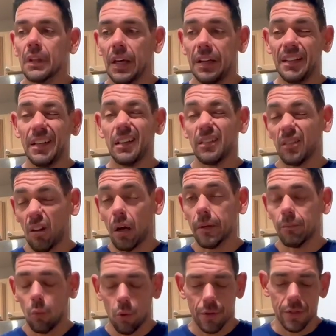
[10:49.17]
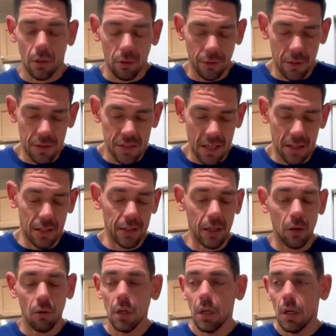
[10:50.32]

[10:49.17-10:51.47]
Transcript: It needed a lot more salt a second ago.